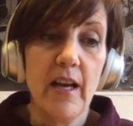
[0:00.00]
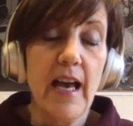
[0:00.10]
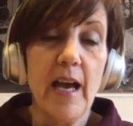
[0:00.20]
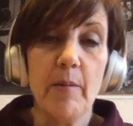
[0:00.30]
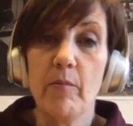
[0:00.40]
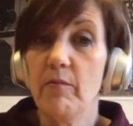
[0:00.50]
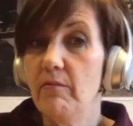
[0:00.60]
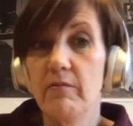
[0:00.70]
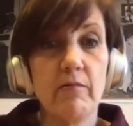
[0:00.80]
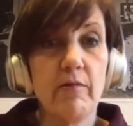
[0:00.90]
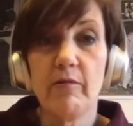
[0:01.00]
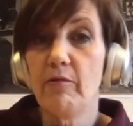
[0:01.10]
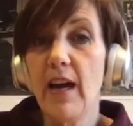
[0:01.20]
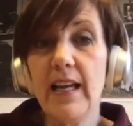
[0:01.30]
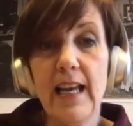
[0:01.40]

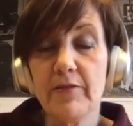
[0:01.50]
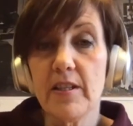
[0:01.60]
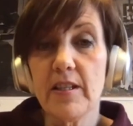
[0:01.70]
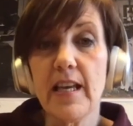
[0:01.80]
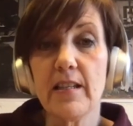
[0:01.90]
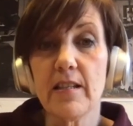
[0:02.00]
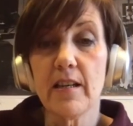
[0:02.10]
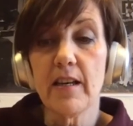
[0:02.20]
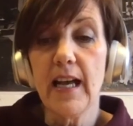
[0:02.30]
right, left, and centre.